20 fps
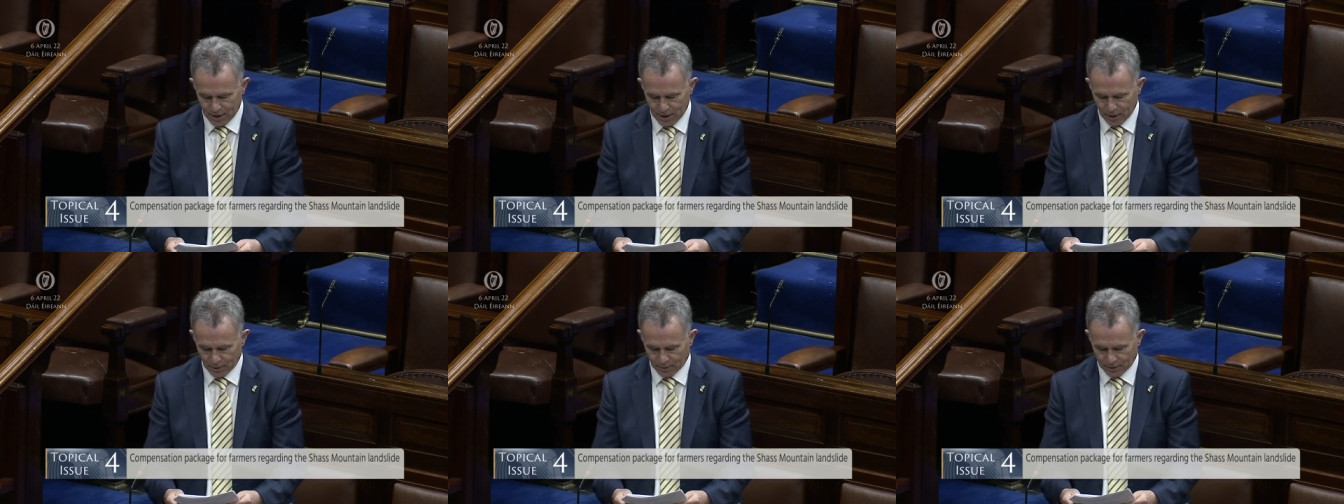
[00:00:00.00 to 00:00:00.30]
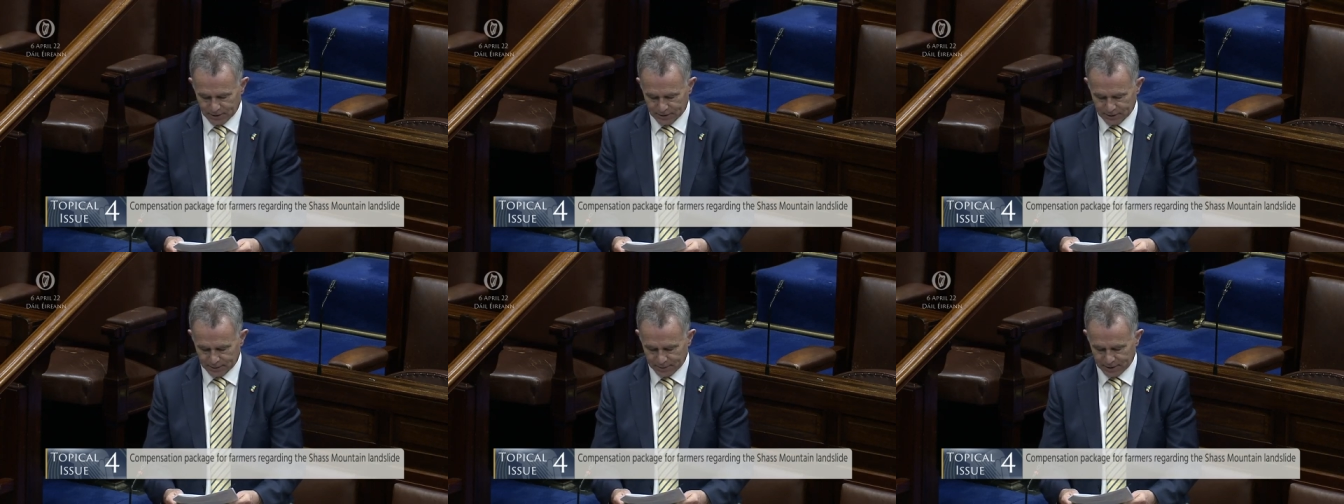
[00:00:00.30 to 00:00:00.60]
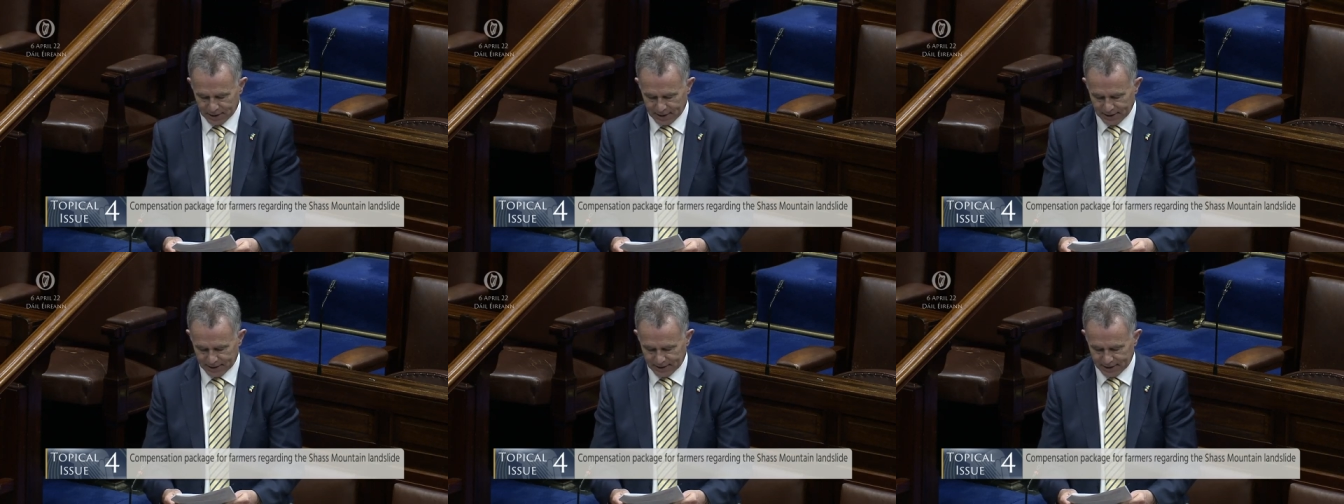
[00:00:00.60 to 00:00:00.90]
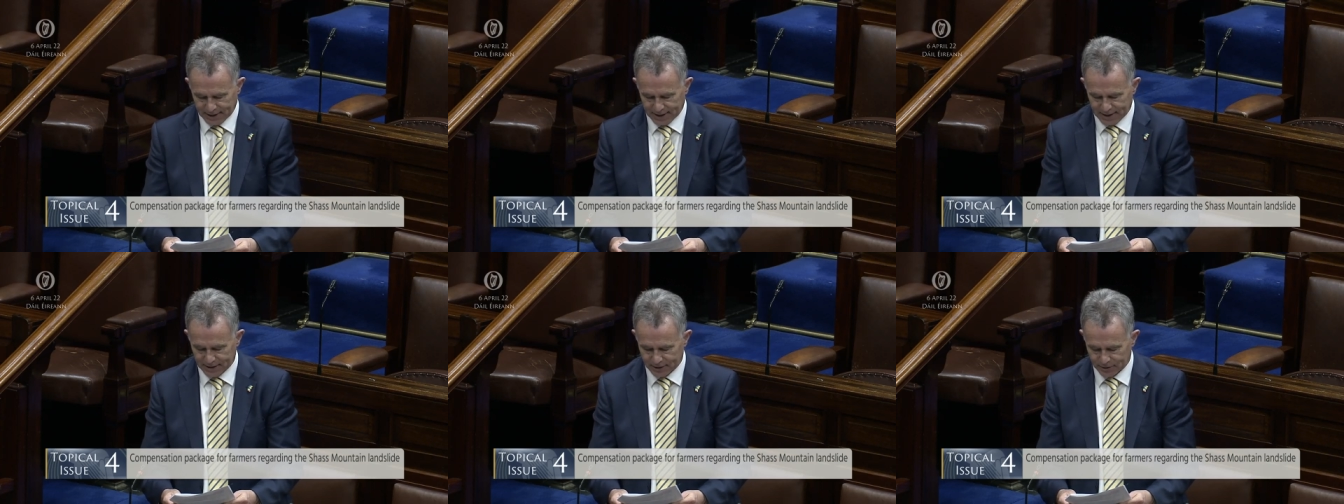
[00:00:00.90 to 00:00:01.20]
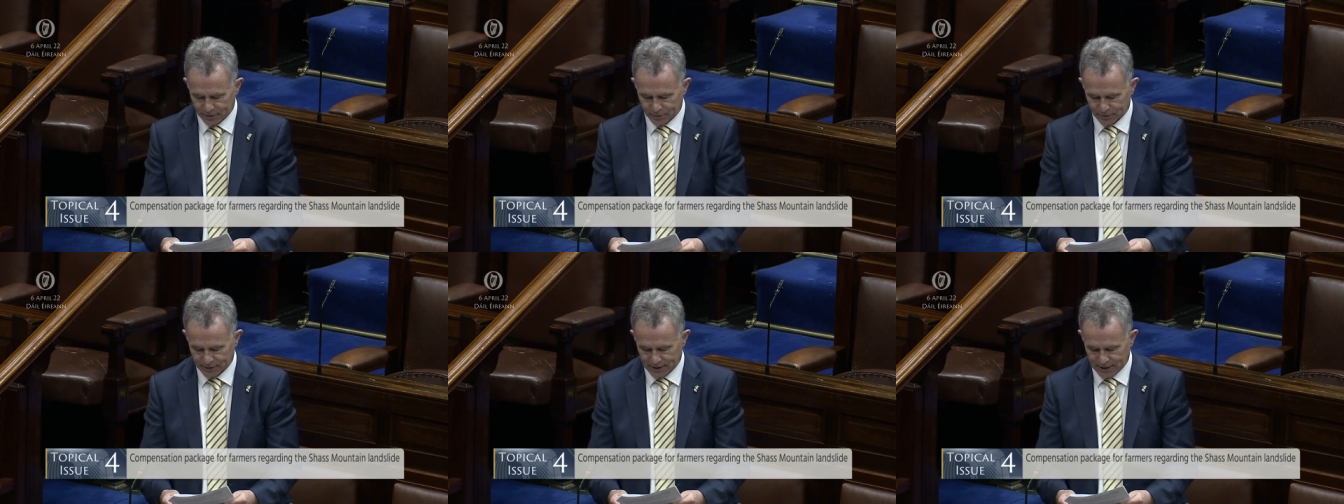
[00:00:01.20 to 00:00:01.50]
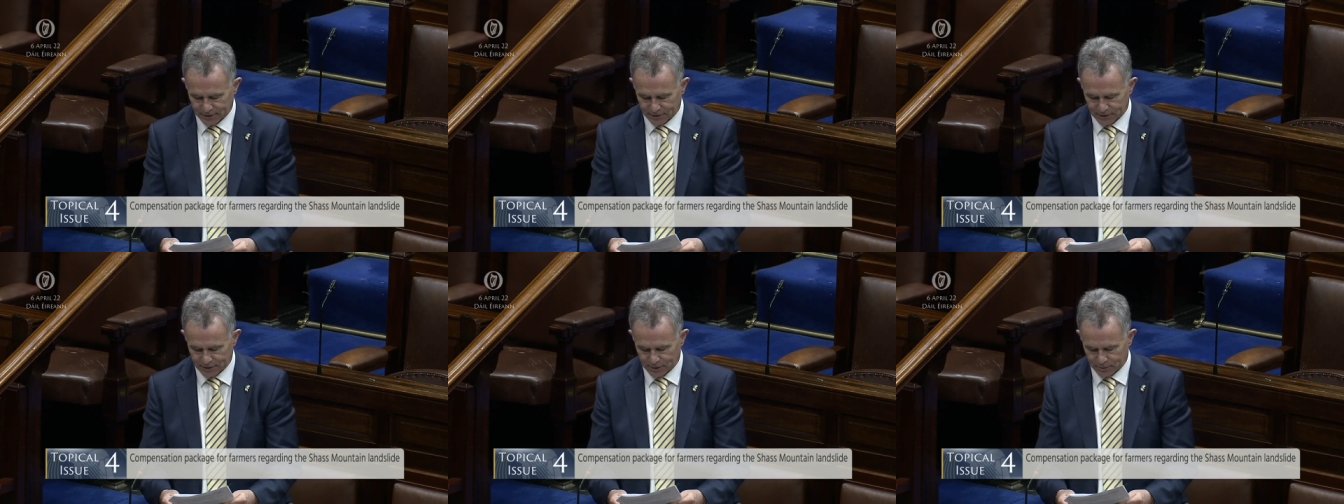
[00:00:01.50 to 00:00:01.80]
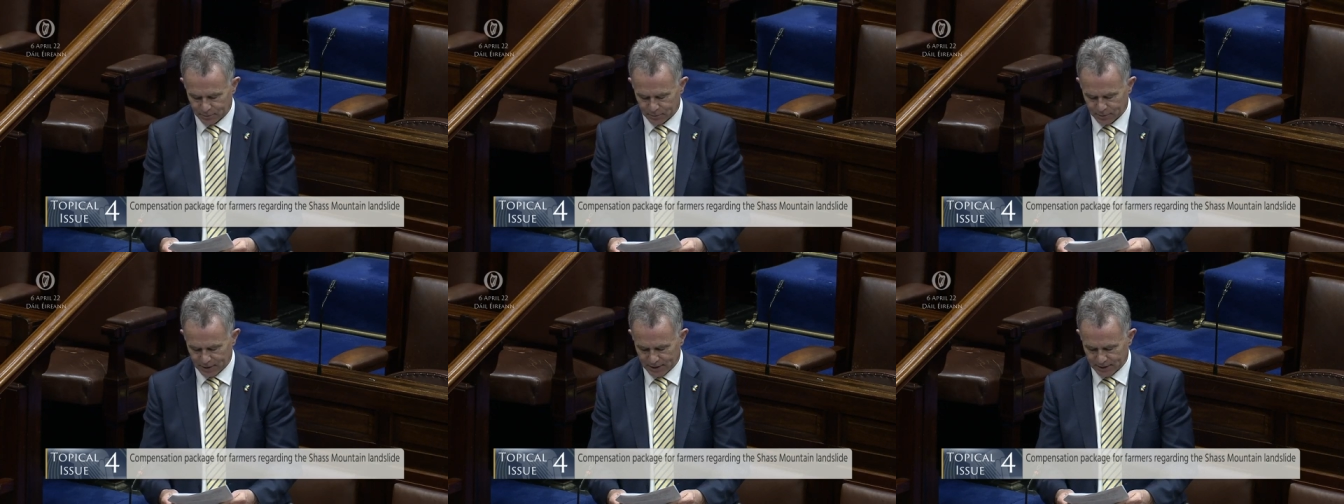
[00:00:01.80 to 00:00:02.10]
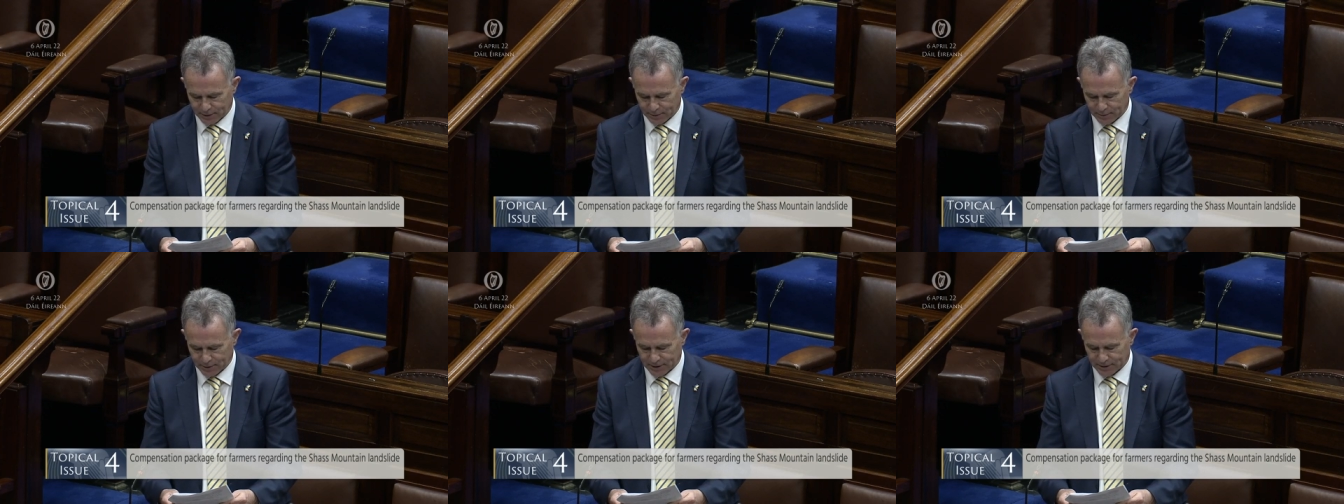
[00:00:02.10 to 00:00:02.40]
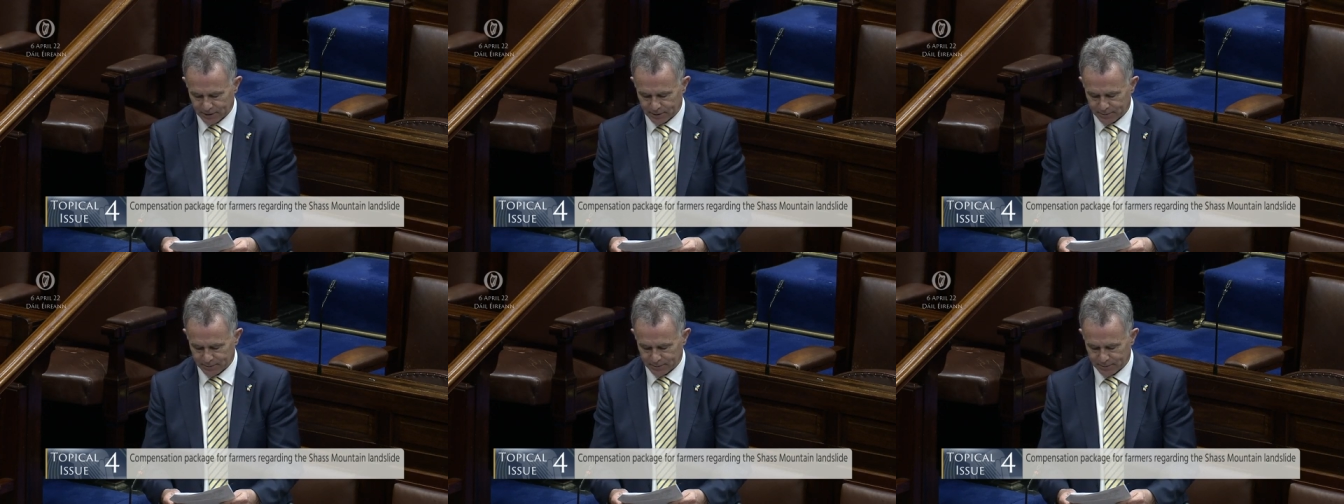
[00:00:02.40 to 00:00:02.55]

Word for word: was applied again in 2021.